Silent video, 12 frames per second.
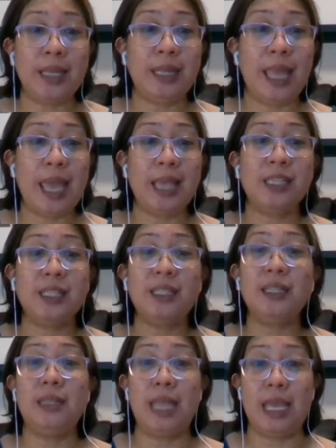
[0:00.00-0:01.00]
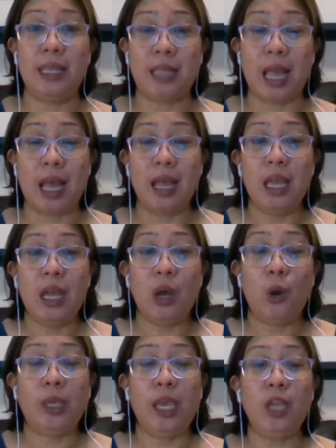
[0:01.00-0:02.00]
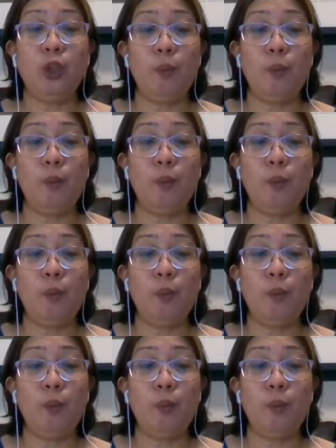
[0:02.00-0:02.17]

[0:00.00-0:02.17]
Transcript: extra data, okay,